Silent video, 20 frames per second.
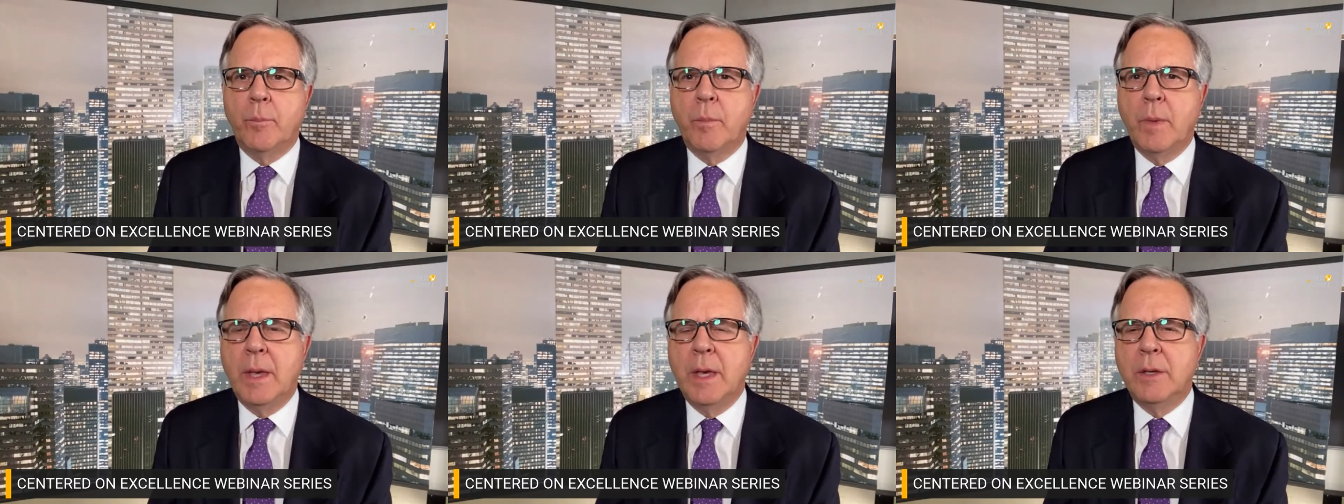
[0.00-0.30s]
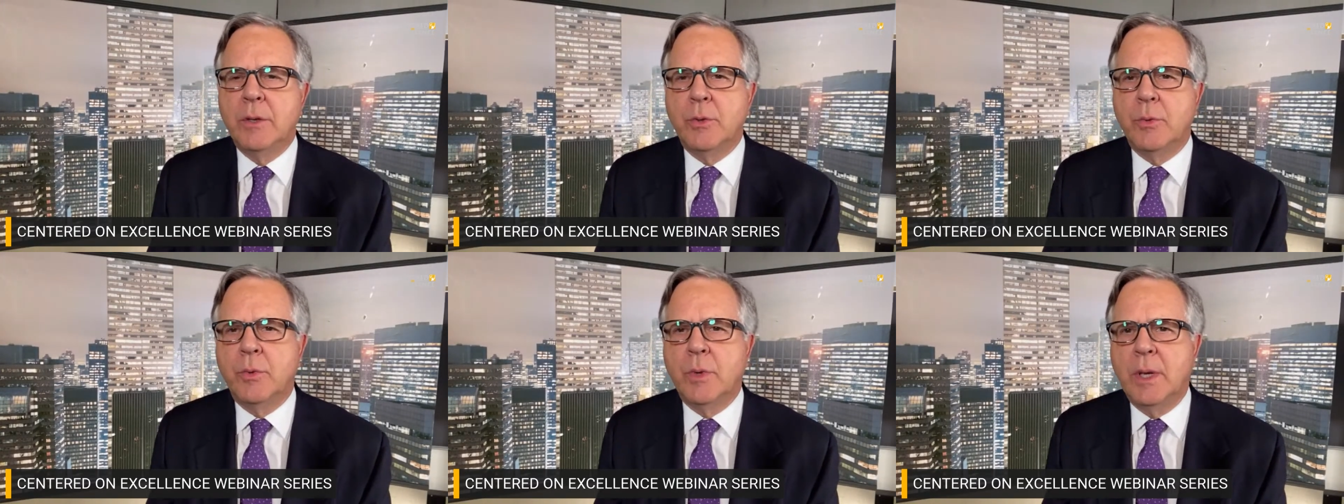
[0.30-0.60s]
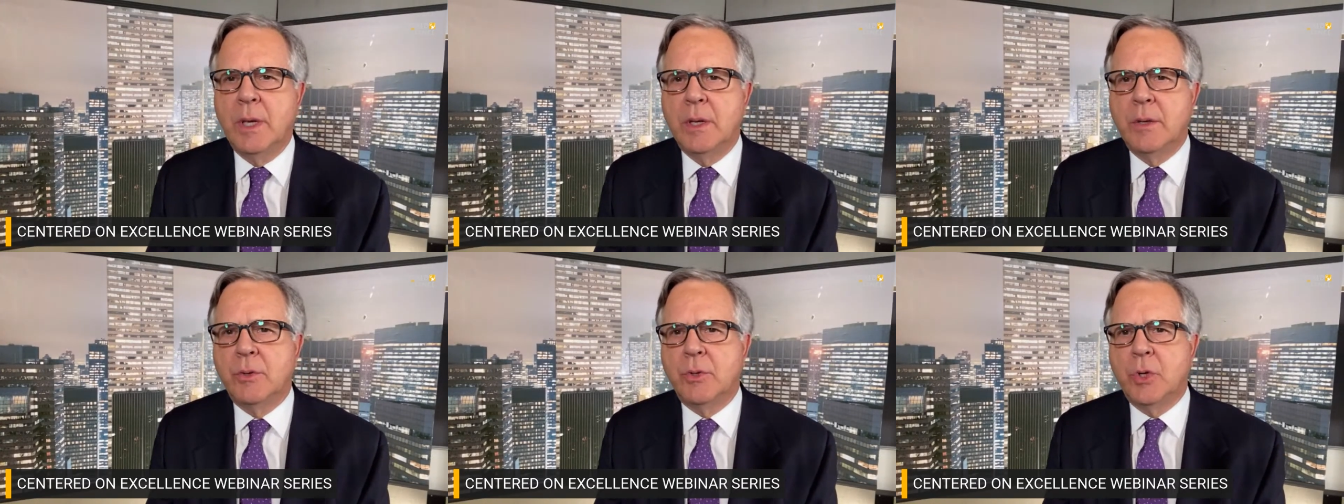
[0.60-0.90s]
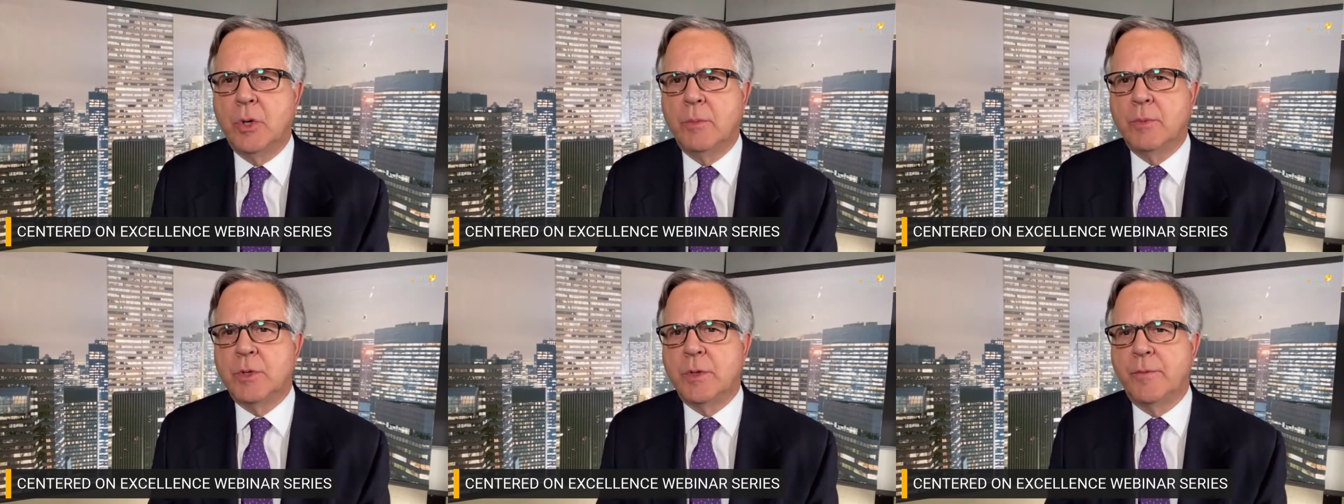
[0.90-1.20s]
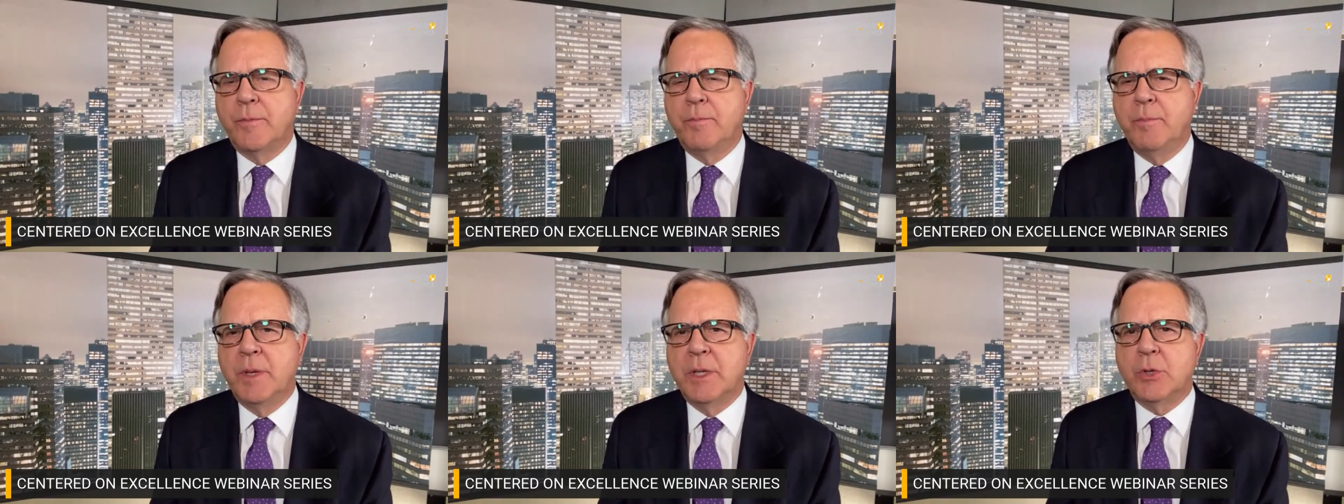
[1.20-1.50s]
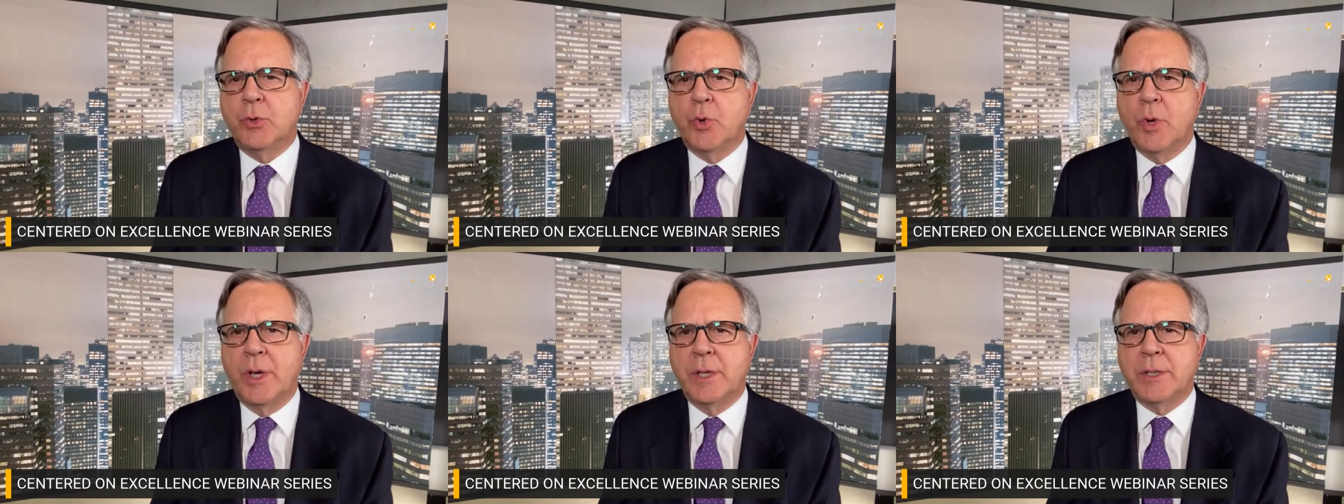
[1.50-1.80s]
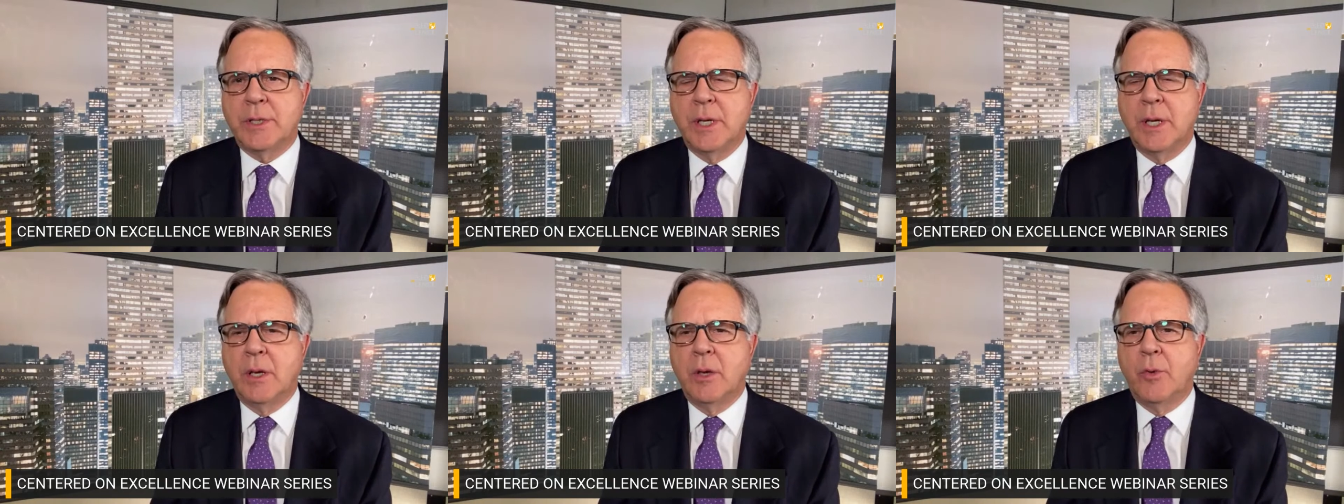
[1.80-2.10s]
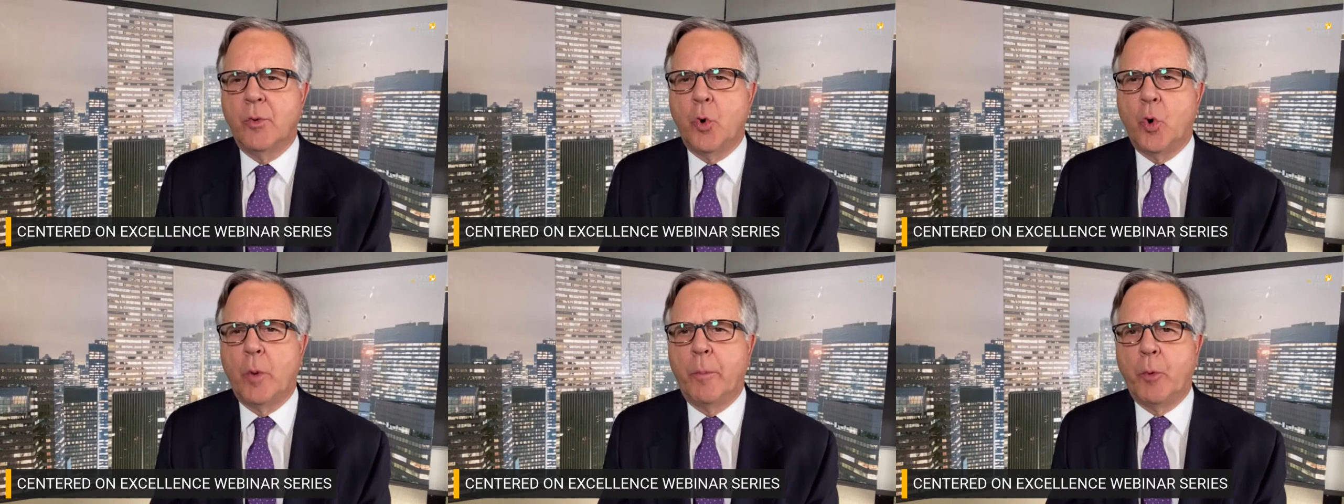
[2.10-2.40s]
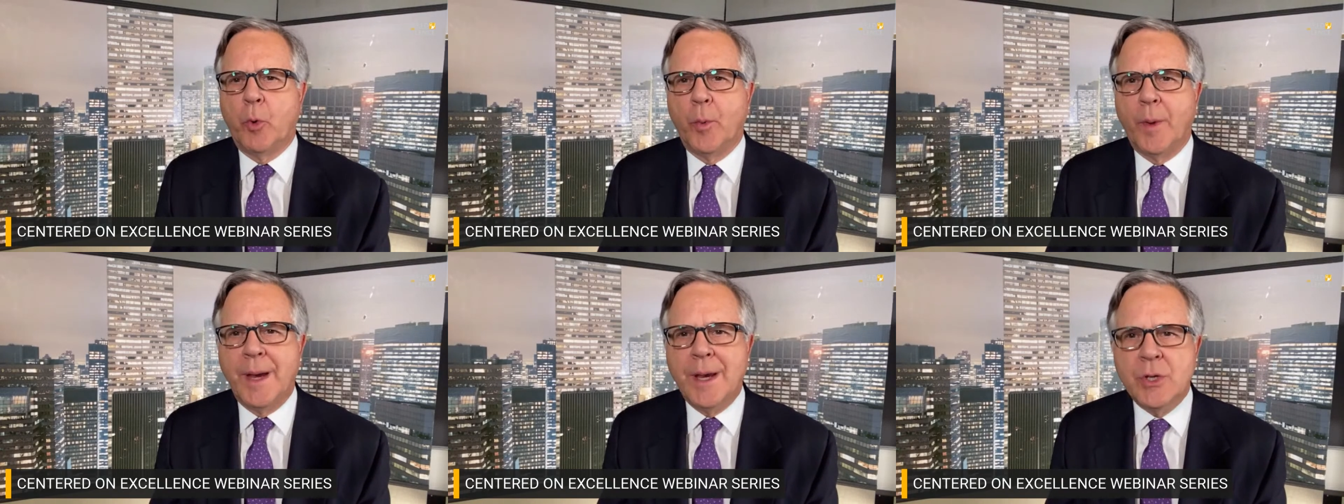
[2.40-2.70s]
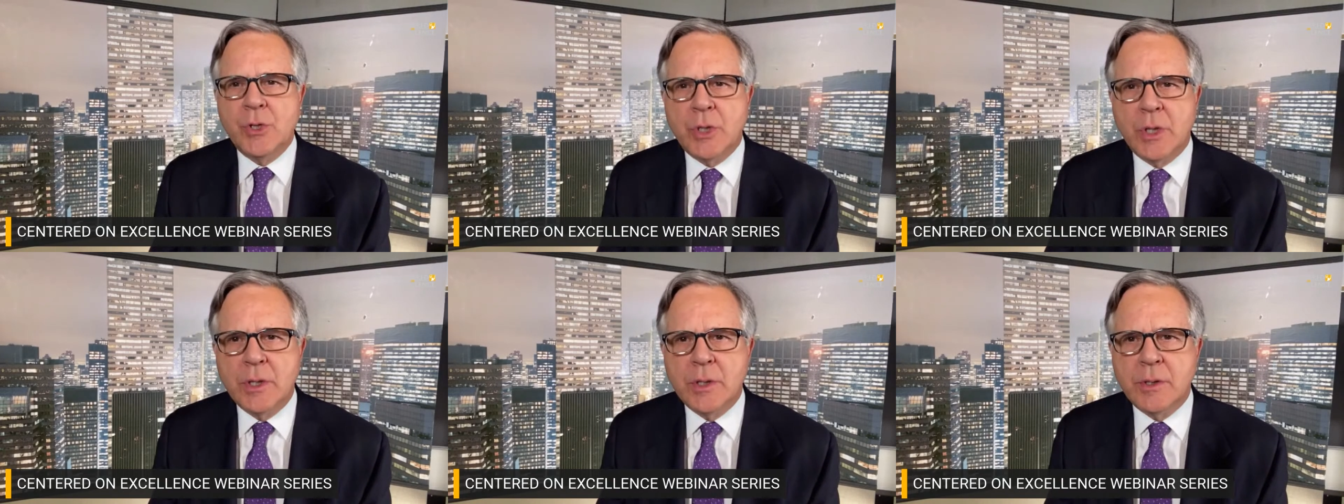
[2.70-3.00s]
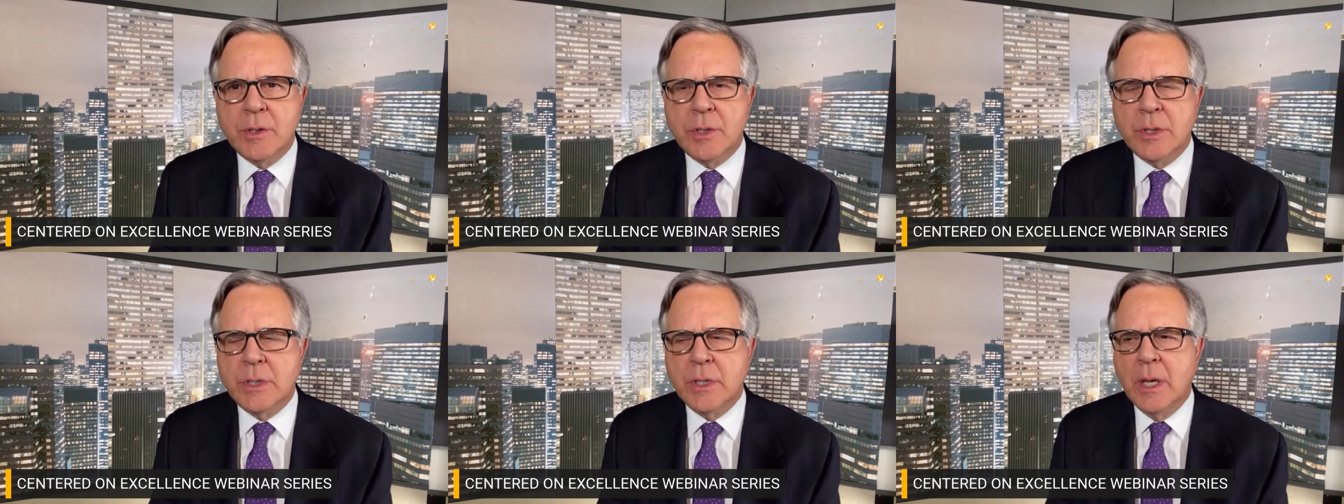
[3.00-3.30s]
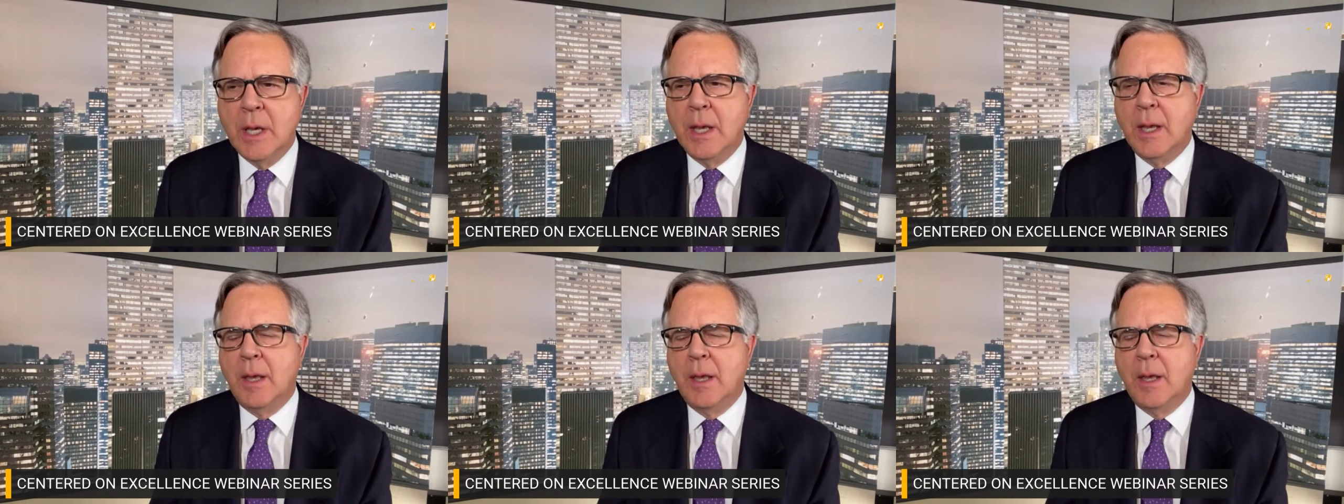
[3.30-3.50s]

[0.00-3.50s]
in terms of mistrusting corporations,